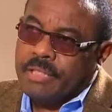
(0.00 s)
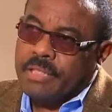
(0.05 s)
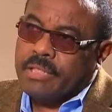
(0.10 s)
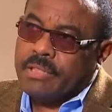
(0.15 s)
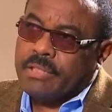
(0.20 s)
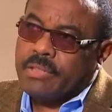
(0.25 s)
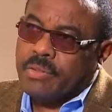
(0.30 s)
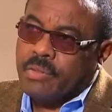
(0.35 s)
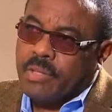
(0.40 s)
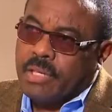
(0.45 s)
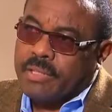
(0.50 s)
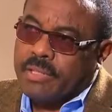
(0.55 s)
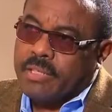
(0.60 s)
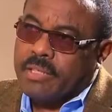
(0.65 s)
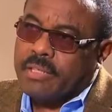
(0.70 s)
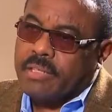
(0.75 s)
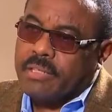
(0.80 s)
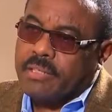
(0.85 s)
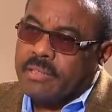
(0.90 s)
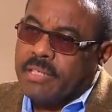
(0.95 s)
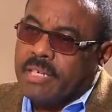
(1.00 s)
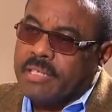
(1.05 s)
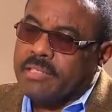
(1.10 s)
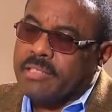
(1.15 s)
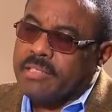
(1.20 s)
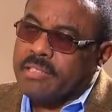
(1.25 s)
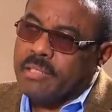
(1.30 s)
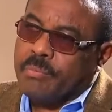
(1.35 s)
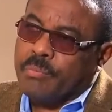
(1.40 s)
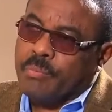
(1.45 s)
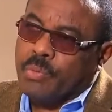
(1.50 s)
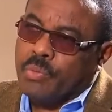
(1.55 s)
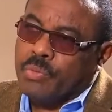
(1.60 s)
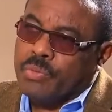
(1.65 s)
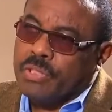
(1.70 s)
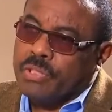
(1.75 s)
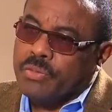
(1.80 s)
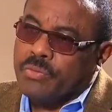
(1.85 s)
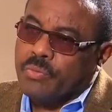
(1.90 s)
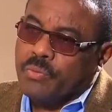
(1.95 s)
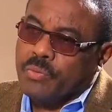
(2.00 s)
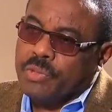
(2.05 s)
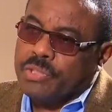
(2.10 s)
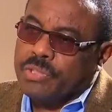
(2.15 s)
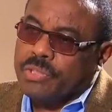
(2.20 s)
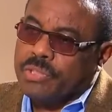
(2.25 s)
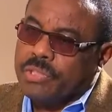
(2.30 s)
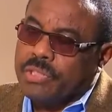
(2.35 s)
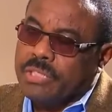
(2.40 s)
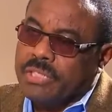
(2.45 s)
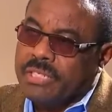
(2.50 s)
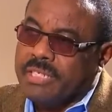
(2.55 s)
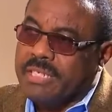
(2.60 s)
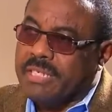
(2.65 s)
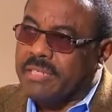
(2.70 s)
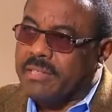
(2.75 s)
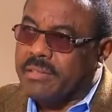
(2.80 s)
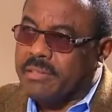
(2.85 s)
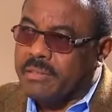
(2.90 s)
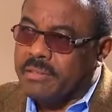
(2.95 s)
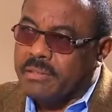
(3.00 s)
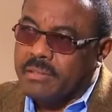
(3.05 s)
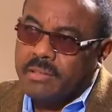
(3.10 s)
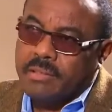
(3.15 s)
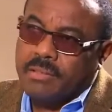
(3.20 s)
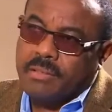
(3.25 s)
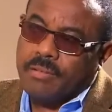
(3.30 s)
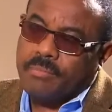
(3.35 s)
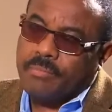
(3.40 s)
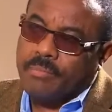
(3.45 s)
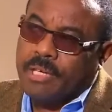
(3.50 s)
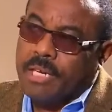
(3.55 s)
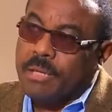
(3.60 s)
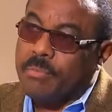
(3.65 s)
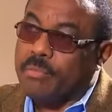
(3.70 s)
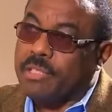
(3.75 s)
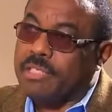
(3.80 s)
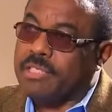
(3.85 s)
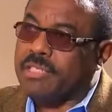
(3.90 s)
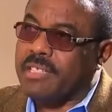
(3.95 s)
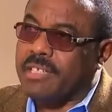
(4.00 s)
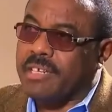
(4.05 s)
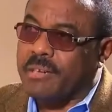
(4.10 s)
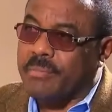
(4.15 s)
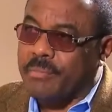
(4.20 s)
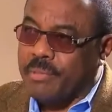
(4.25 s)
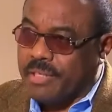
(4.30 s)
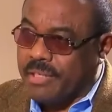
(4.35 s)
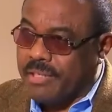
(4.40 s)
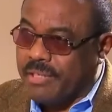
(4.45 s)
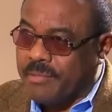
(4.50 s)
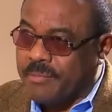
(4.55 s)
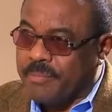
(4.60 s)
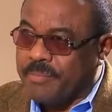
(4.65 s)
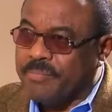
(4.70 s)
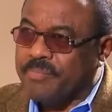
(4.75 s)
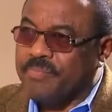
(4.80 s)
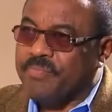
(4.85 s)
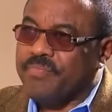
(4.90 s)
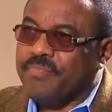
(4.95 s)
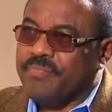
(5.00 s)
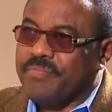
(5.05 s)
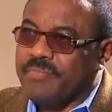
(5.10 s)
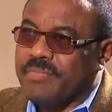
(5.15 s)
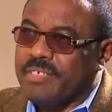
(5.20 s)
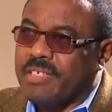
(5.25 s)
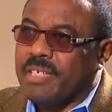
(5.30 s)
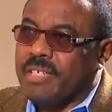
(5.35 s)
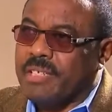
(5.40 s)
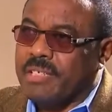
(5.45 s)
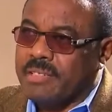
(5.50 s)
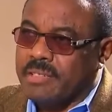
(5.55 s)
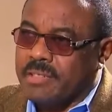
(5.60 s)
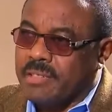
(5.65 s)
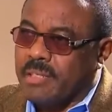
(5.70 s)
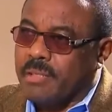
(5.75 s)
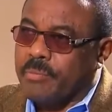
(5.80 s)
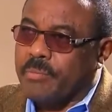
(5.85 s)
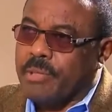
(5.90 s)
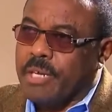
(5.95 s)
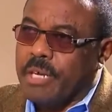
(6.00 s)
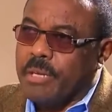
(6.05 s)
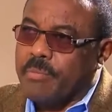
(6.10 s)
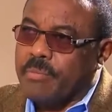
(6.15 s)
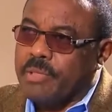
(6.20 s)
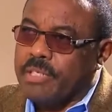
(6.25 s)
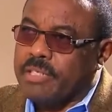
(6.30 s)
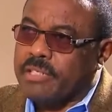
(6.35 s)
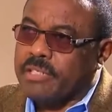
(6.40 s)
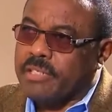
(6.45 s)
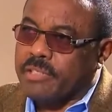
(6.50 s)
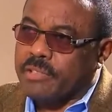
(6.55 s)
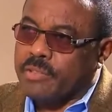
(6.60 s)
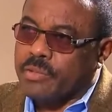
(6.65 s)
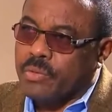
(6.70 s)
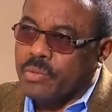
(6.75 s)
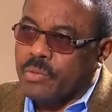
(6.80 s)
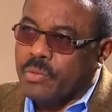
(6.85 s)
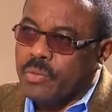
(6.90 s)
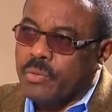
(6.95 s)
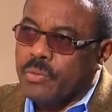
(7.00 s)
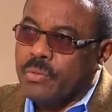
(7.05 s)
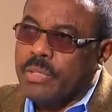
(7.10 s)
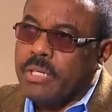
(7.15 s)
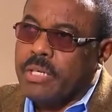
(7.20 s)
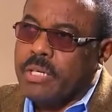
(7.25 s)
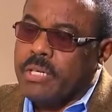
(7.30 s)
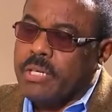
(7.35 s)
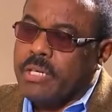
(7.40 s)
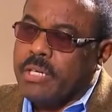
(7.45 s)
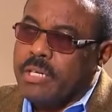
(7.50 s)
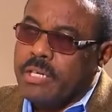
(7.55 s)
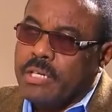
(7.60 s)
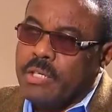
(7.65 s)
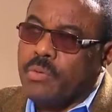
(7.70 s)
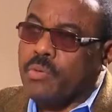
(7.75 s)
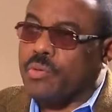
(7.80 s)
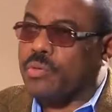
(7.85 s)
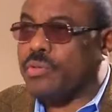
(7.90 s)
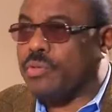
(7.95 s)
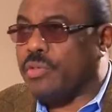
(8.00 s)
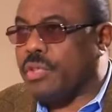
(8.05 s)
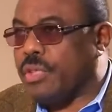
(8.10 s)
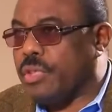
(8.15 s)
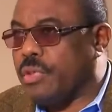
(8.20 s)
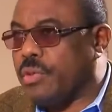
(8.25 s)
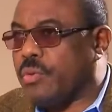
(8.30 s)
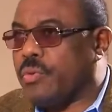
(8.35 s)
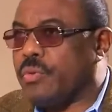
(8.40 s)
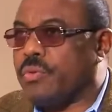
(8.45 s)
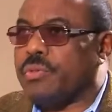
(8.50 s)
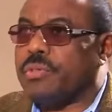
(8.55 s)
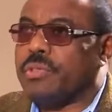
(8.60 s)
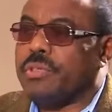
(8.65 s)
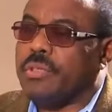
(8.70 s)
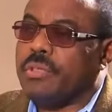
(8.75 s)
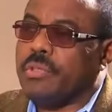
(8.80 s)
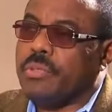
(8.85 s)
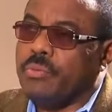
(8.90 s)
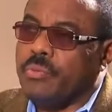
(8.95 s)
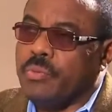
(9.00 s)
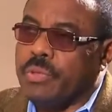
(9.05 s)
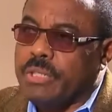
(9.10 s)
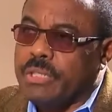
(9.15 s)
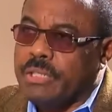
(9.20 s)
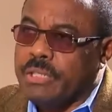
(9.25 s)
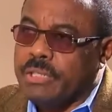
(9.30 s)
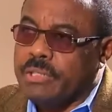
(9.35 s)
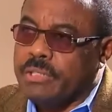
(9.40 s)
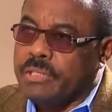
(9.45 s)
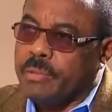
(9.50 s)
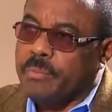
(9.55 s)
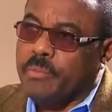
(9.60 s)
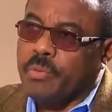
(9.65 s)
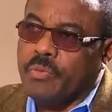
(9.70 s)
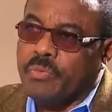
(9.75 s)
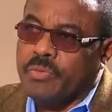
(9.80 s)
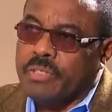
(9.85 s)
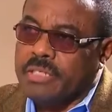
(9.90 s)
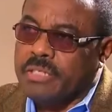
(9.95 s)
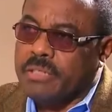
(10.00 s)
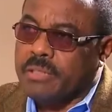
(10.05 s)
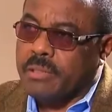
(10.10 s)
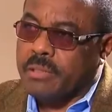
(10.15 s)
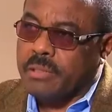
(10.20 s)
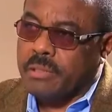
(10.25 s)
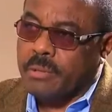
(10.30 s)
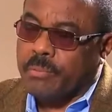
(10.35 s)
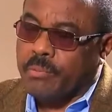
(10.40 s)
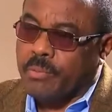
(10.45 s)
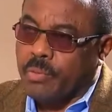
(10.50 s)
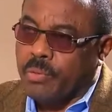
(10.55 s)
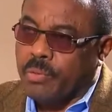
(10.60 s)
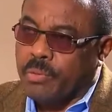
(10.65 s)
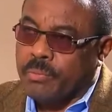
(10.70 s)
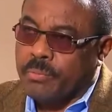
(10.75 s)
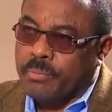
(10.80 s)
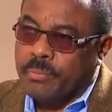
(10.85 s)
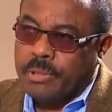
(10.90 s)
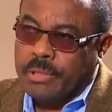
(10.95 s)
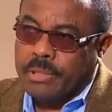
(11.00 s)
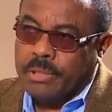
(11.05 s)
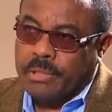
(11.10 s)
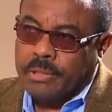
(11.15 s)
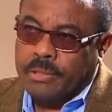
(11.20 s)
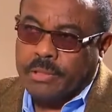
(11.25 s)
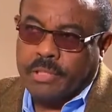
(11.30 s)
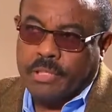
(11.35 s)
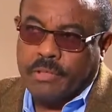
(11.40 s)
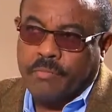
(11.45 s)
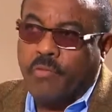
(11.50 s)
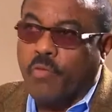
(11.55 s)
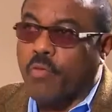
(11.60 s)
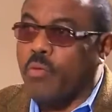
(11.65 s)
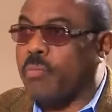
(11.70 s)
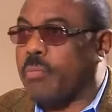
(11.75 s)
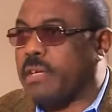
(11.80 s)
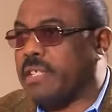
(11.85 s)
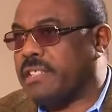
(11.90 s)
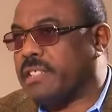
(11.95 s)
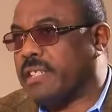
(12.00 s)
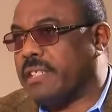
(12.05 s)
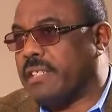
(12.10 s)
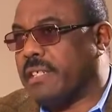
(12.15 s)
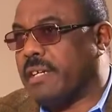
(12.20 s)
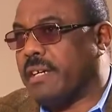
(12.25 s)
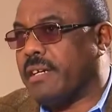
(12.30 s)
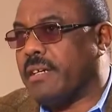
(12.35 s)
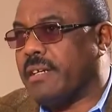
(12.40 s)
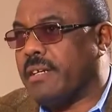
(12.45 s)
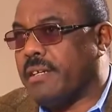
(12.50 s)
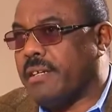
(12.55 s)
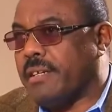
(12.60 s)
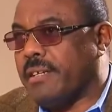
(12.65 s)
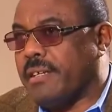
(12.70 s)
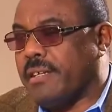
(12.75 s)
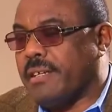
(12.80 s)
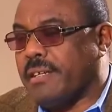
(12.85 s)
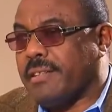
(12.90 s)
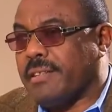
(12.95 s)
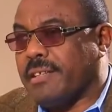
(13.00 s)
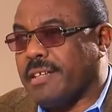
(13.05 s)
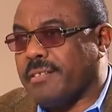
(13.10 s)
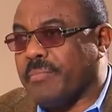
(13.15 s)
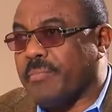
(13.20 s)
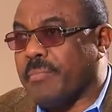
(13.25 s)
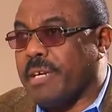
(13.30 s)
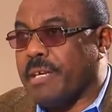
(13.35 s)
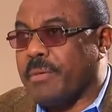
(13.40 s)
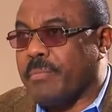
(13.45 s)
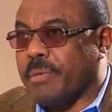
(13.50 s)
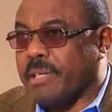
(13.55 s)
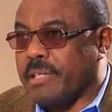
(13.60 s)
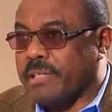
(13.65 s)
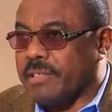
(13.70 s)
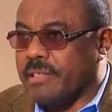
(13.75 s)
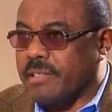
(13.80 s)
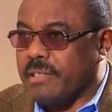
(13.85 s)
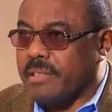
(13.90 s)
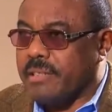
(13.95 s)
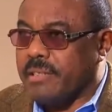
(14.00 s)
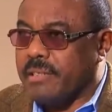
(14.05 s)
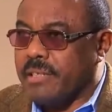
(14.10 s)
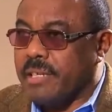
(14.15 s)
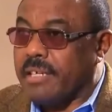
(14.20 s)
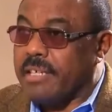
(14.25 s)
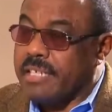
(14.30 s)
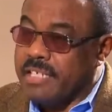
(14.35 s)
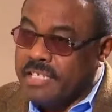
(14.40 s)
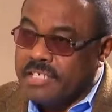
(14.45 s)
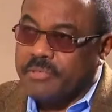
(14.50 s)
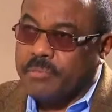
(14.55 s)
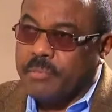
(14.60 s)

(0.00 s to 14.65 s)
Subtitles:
So I think that is a process which yielded Prime Minister Abiy as Prime Minister. So he continued with the process, the reform agenda that my party and his